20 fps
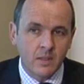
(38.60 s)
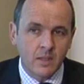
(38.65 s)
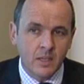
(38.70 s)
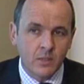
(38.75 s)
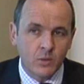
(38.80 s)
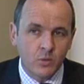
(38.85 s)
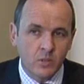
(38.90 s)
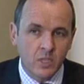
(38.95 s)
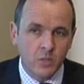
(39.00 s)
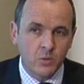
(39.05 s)

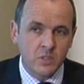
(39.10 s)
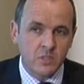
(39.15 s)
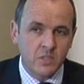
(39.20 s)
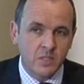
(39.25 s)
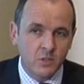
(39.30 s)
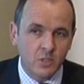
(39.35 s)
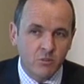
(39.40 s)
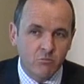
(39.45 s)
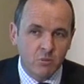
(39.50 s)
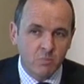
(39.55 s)
And although it's
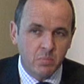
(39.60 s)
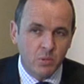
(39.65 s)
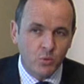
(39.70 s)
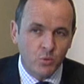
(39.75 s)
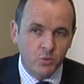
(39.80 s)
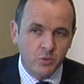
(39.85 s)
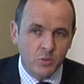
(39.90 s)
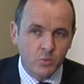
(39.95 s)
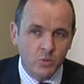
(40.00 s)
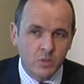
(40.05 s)
in the
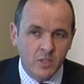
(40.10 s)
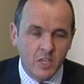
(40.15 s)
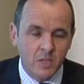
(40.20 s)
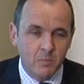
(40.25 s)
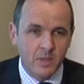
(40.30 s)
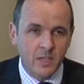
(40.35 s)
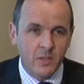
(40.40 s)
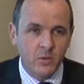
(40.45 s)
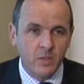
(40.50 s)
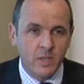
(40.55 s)
report that will
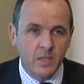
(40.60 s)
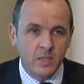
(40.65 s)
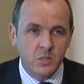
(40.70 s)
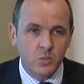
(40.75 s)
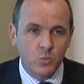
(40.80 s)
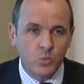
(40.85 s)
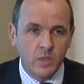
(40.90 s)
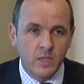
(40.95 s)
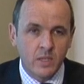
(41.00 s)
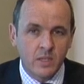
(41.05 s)
come out
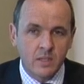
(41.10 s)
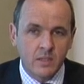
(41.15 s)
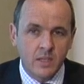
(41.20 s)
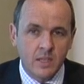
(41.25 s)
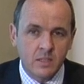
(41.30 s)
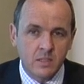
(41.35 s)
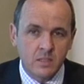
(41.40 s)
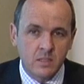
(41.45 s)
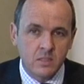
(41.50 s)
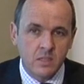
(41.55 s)
next week,
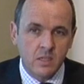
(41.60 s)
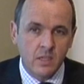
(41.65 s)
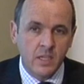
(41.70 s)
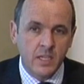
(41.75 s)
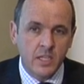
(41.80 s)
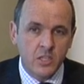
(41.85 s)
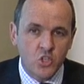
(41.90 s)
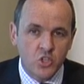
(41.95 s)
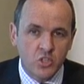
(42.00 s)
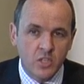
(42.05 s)
that has
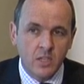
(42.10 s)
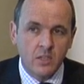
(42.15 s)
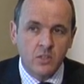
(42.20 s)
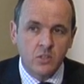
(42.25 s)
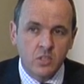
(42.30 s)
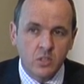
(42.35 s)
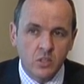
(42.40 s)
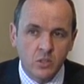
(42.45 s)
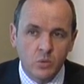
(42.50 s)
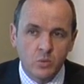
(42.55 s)
leached
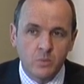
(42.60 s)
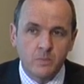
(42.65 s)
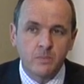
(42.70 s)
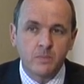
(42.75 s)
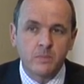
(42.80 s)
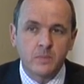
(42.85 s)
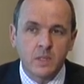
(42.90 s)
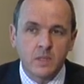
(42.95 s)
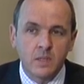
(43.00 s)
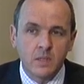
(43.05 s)
into
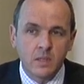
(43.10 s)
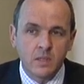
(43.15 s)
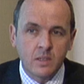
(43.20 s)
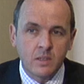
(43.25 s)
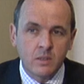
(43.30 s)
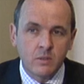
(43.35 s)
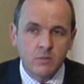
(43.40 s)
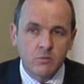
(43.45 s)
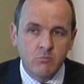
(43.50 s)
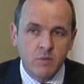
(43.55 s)

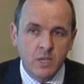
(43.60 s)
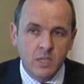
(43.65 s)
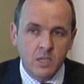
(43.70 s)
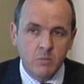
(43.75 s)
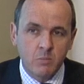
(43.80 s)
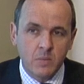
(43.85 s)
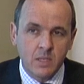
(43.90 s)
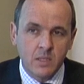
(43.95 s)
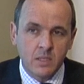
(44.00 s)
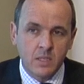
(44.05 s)

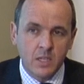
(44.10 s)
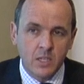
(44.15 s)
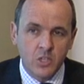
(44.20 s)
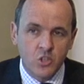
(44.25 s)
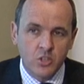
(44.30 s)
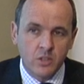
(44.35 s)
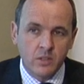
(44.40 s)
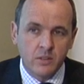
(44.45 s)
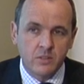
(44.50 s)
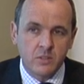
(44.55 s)

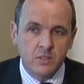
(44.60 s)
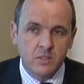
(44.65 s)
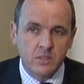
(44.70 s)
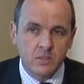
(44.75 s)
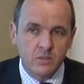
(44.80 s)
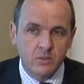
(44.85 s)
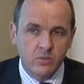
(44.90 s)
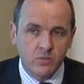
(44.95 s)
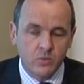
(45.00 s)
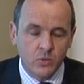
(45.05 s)
recommendations
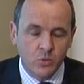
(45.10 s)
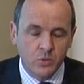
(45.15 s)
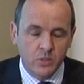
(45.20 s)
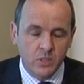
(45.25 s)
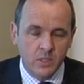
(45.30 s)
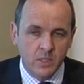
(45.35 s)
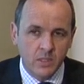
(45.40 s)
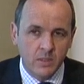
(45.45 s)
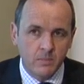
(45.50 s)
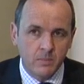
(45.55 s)
for
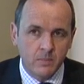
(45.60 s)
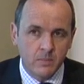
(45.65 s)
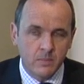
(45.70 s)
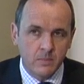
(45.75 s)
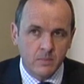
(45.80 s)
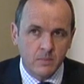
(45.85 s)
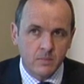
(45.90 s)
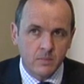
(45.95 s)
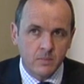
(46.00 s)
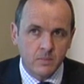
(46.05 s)
the
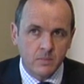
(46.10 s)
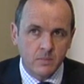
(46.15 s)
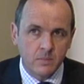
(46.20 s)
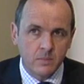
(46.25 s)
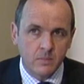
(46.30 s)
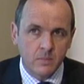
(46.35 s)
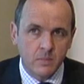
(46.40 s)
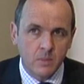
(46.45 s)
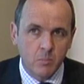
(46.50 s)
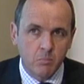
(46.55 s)

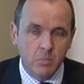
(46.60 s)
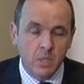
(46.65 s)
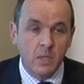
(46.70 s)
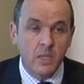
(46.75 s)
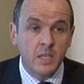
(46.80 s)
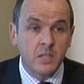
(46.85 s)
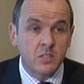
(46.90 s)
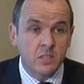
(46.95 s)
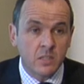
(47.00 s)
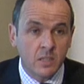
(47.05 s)

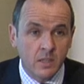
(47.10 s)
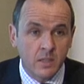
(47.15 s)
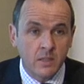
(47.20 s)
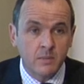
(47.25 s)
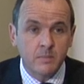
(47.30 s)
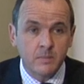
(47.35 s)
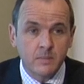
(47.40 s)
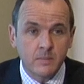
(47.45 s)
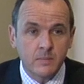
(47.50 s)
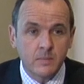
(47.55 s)

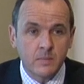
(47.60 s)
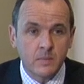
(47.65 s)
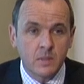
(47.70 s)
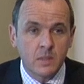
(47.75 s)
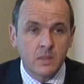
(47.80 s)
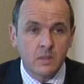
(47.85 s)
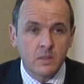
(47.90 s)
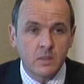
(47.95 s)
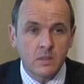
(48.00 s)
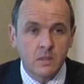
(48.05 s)
policing
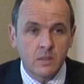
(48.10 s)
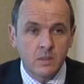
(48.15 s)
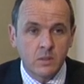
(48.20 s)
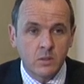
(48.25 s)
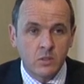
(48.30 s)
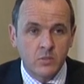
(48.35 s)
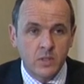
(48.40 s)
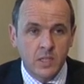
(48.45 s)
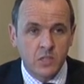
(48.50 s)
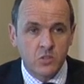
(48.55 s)

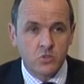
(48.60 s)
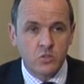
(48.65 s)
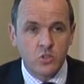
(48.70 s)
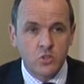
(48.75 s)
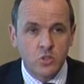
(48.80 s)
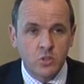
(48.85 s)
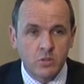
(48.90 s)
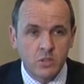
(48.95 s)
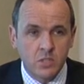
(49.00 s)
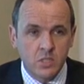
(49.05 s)
of
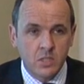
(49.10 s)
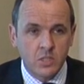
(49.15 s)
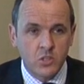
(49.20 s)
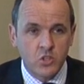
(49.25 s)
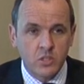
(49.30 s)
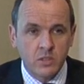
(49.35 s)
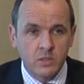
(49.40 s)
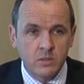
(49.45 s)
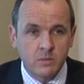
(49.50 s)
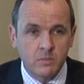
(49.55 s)

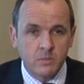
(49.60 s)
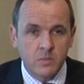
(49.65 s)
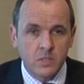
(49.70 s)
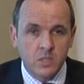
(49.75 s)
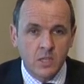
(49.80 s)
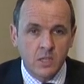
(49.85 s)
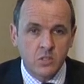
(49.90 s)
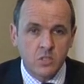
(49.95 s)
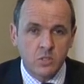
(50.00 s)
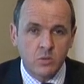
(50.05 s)
extra-jurisdictional
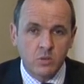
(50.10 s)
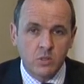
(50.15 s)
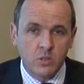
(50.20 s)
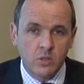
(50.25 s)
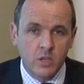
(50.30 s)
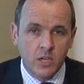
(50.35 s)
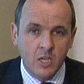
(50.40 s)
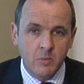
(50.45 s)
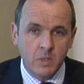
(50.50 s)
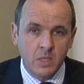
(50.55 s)
sexual
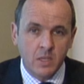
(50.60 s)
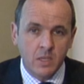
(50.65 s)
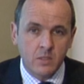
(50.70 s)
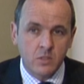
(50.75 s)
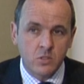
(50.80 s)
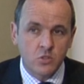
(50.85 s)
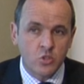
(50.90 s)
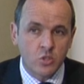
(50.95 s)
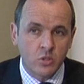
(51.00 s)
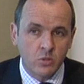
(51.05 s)
crime
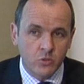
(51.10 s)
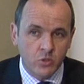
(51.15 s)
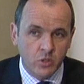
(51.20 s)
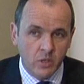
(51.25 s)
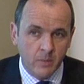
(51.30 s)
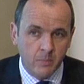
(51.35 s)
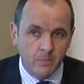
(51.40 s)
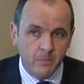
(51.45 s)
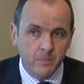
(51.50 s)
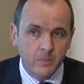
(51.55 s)
against
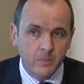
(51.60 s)
children.